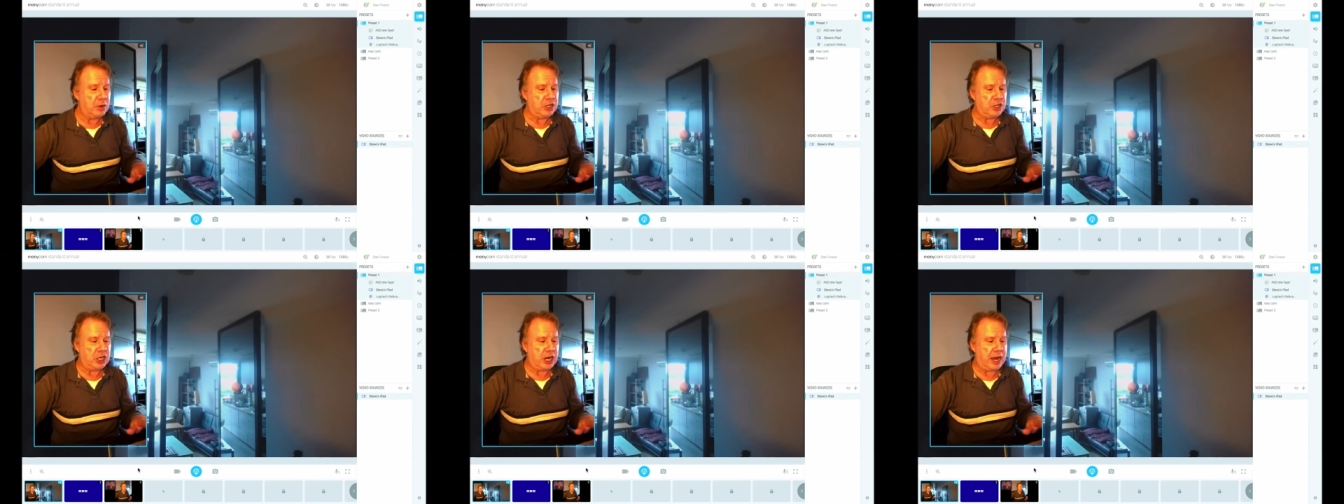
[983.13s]

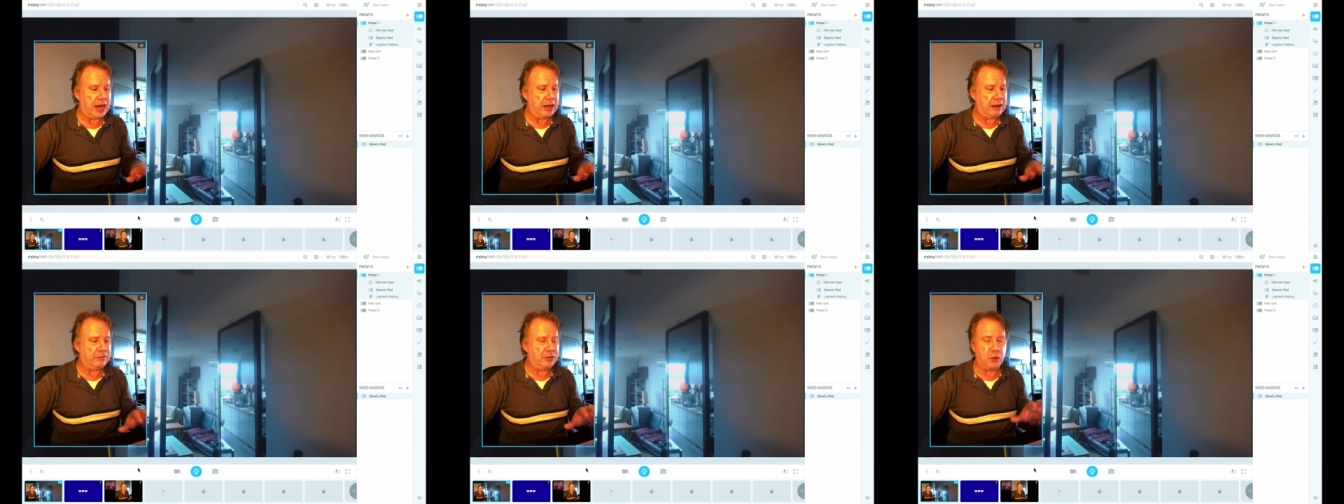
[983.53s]
Which
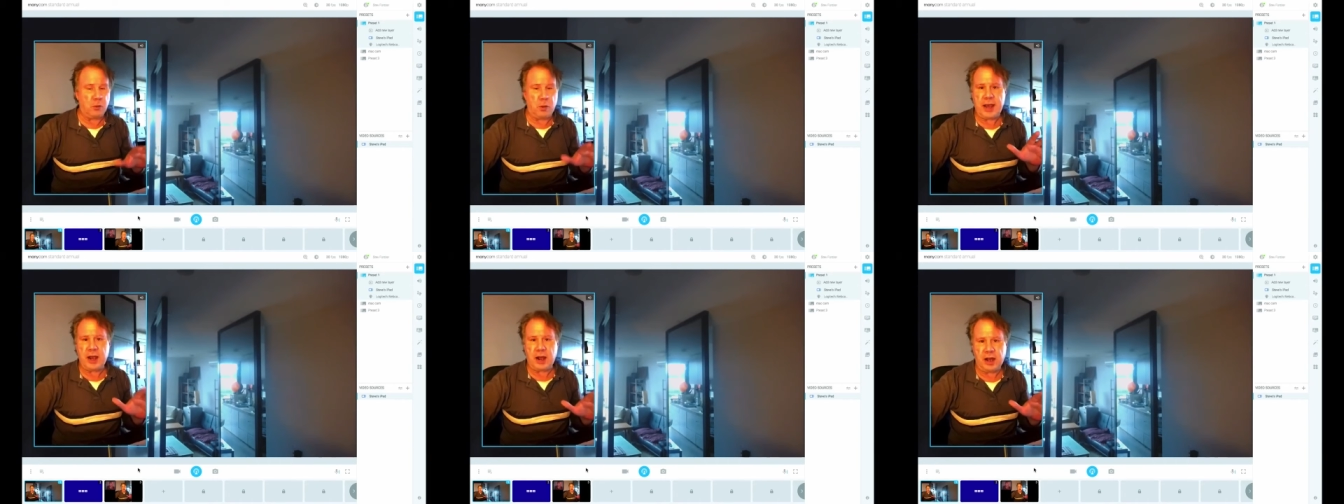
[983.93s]

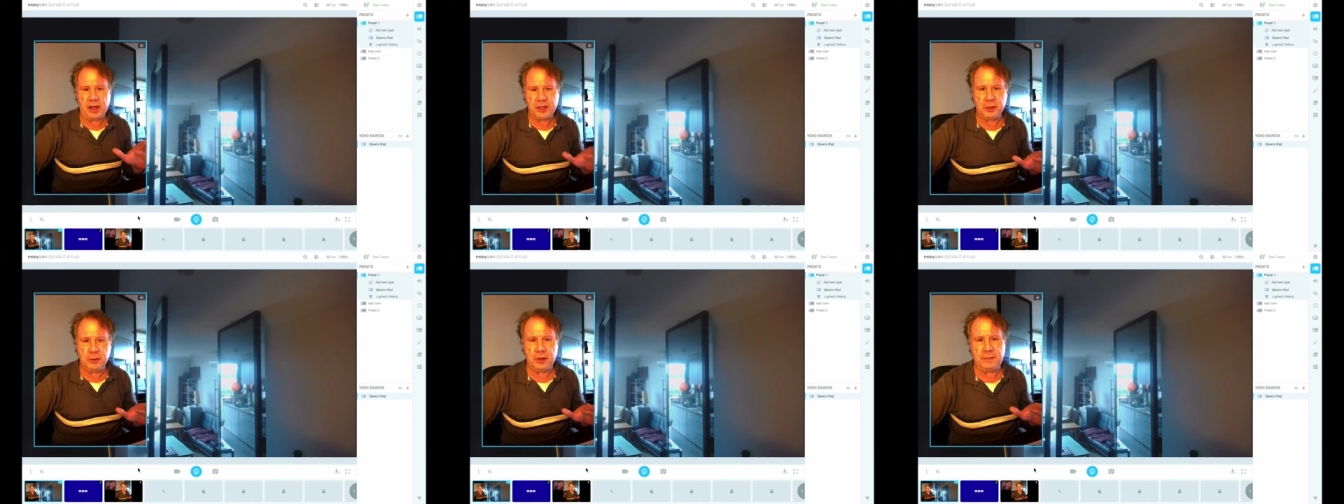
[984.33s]
the way
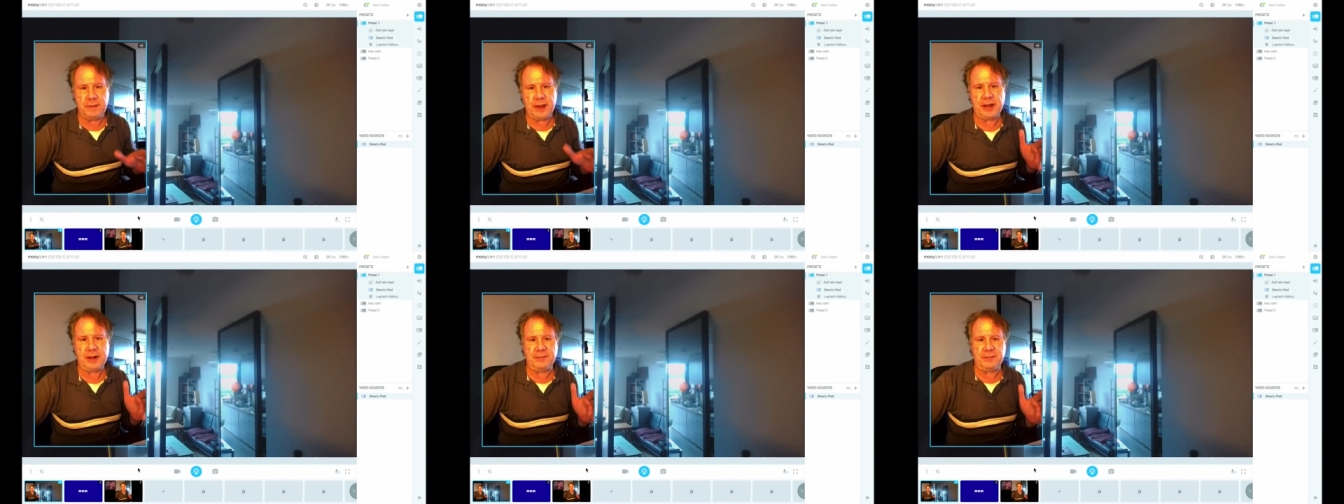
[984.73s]
I
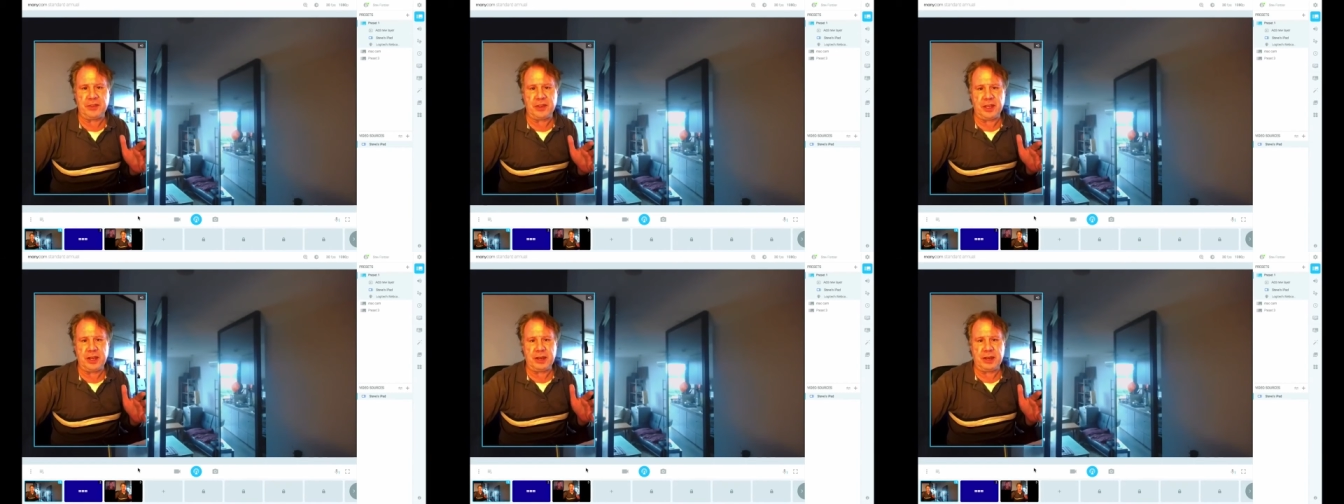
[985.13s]
thought about